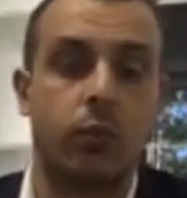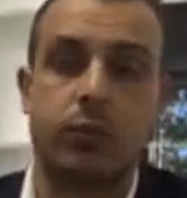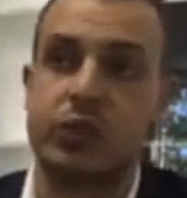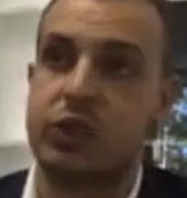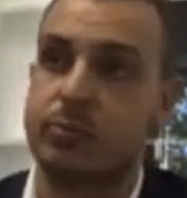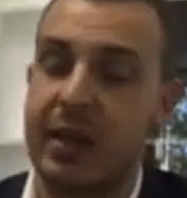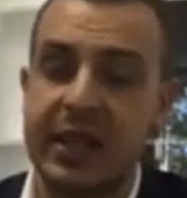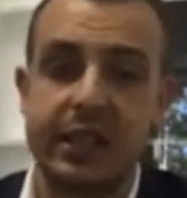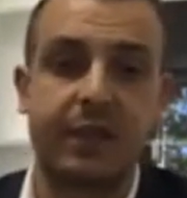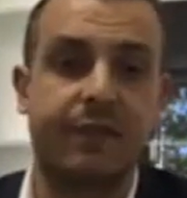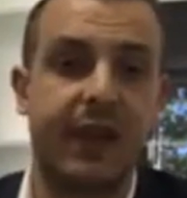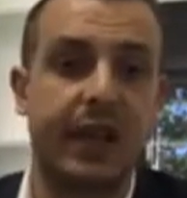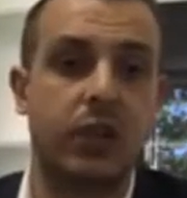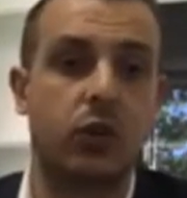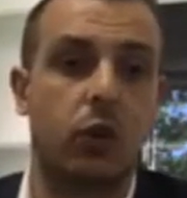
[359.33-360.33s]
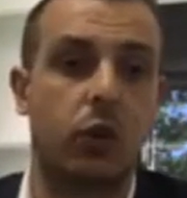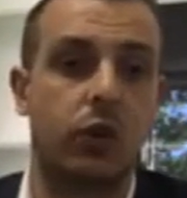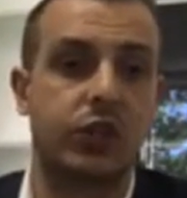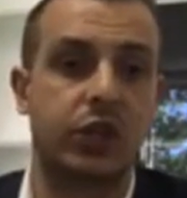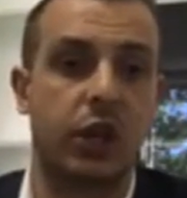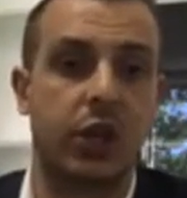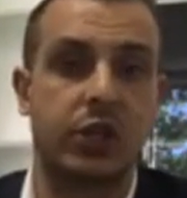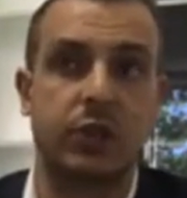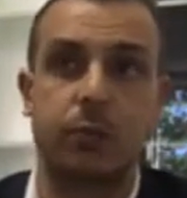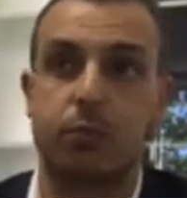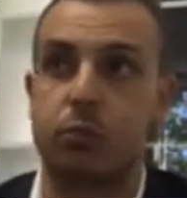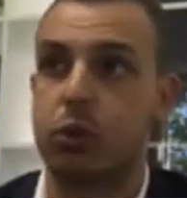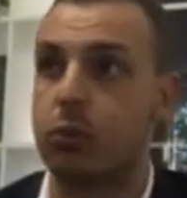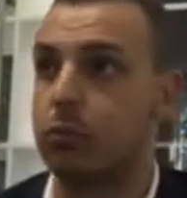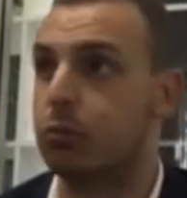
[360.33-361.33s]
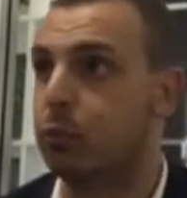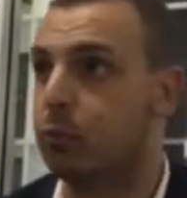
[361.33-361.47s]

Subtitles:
speak to vendors, you know, put